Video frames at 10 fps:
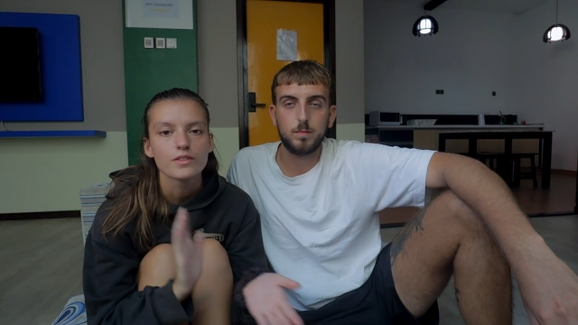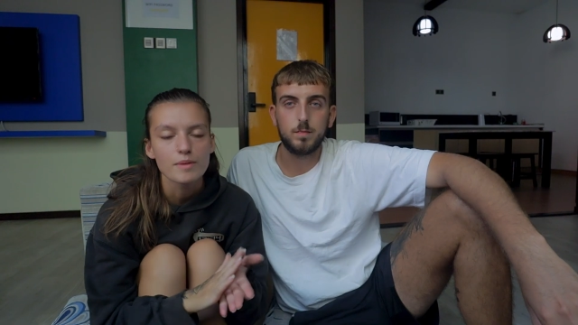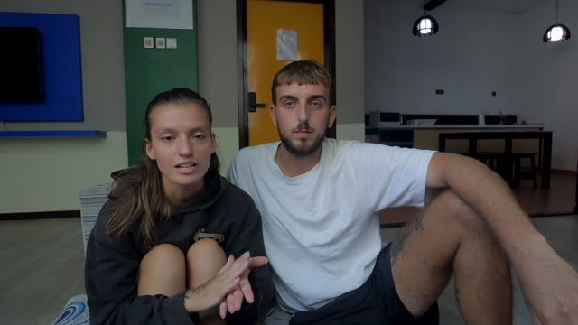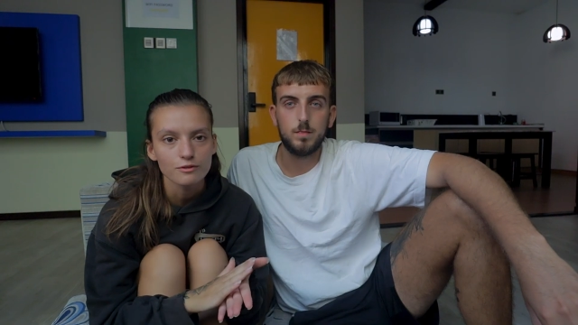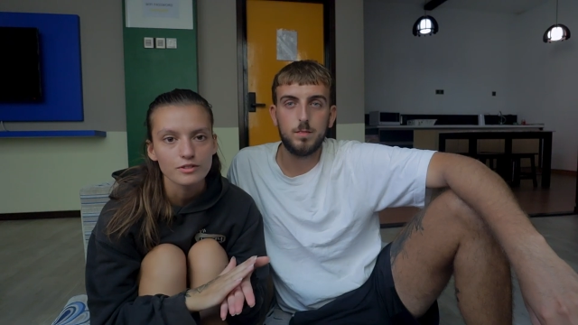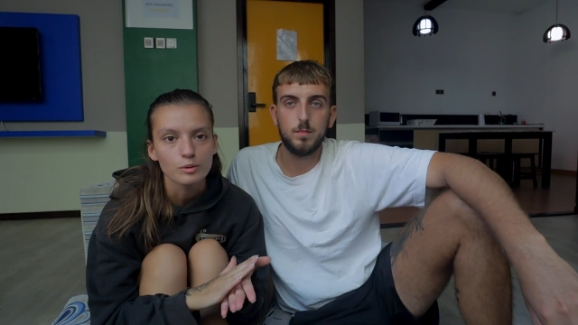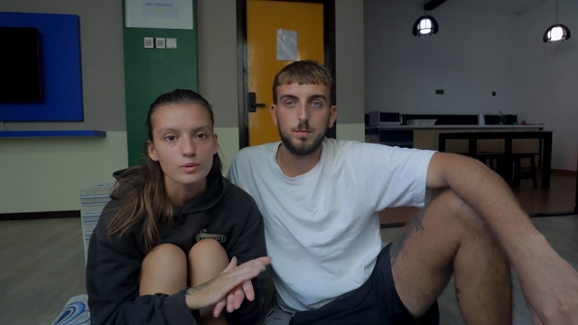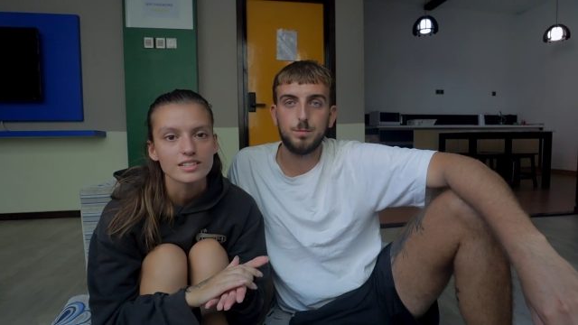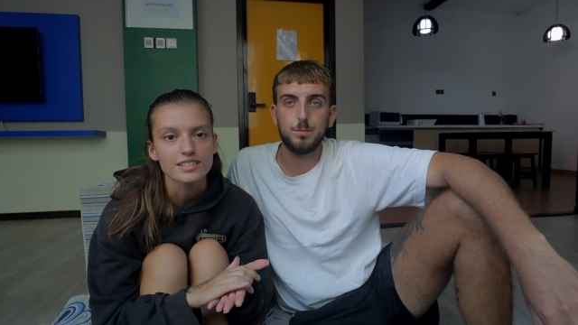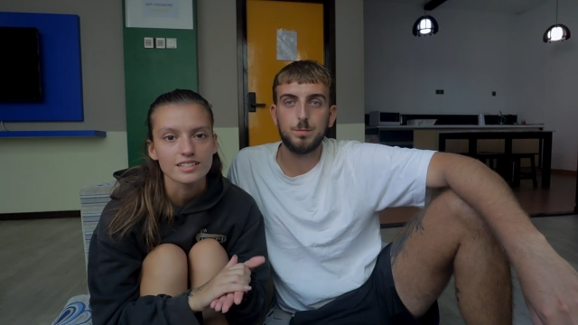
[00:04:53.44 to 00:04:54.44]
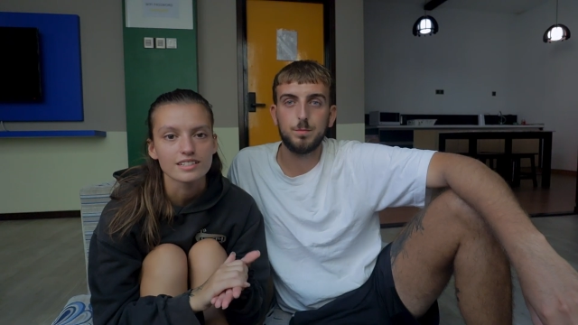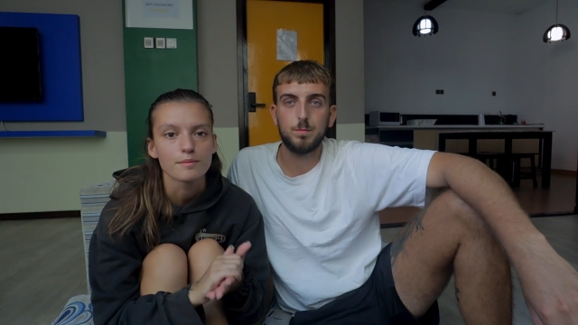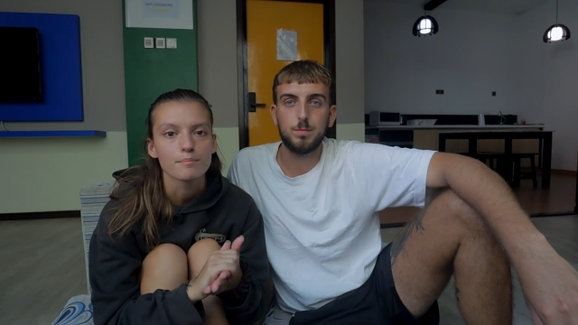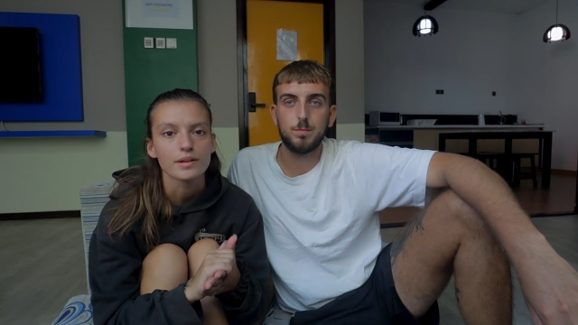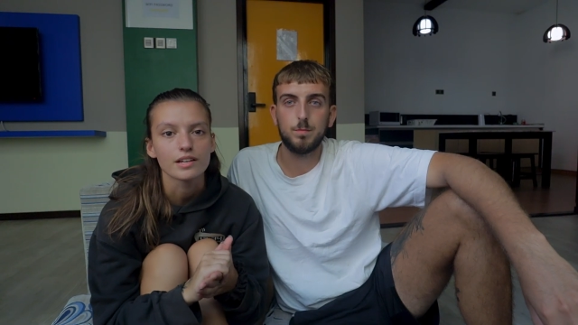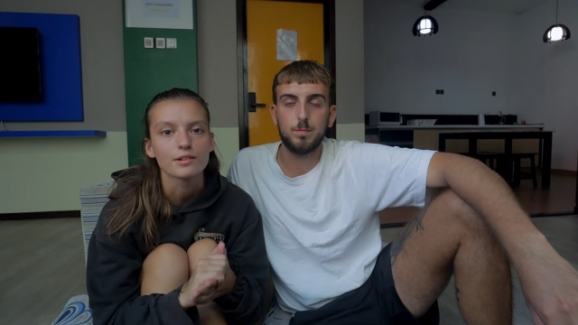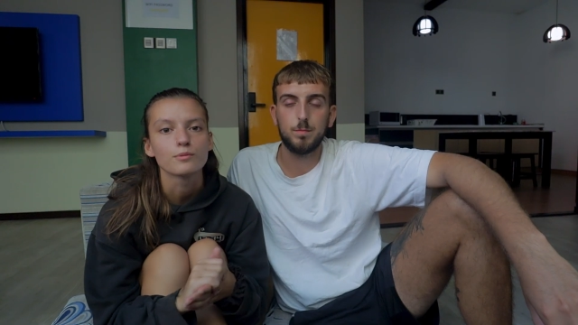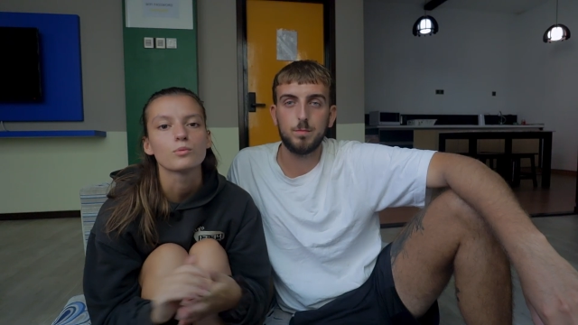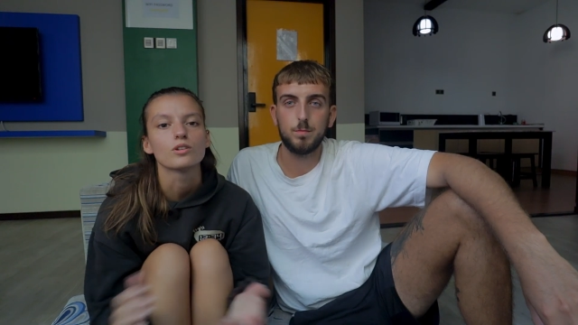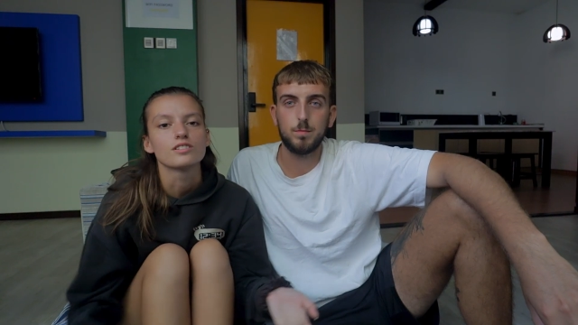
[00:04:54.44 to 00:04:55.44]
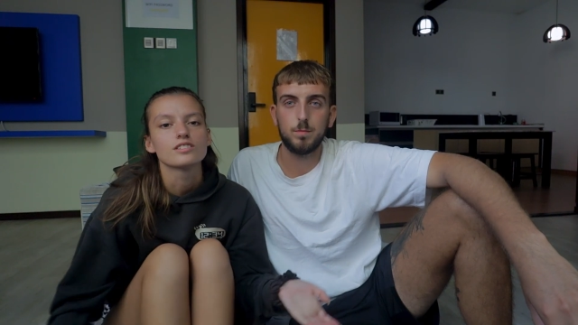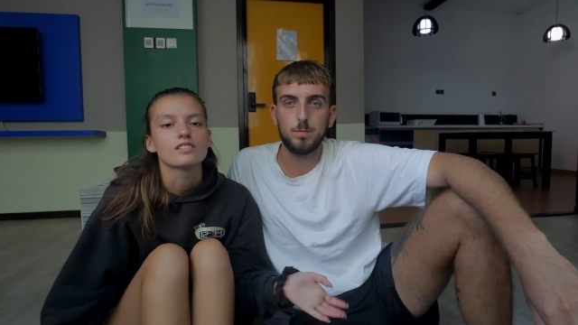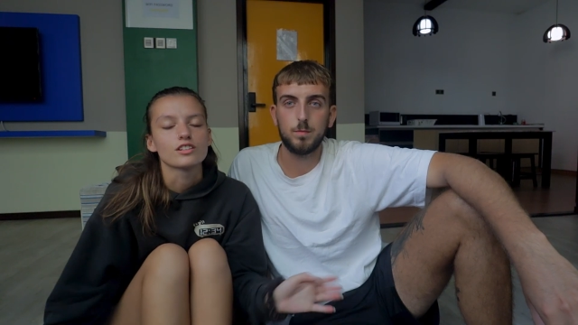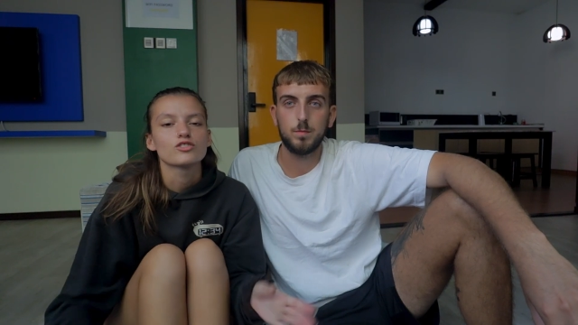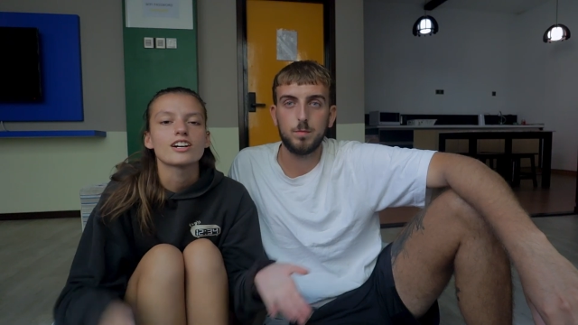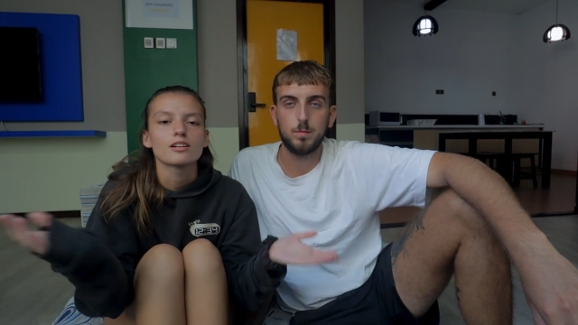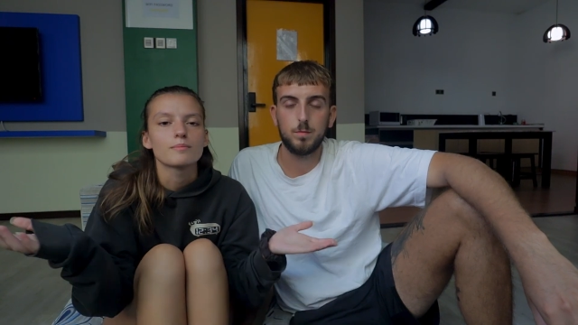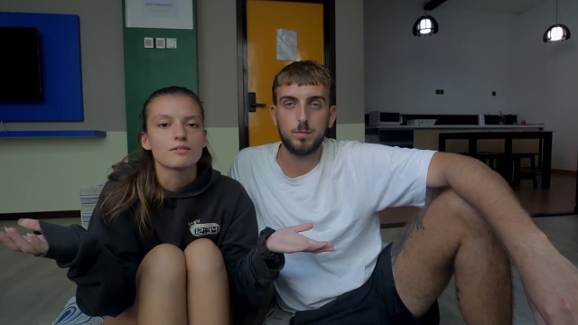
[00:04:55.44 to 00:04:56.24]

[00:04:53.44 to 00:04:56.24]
Speaker 1: The main thing we did in Ninh Binh was the Dragon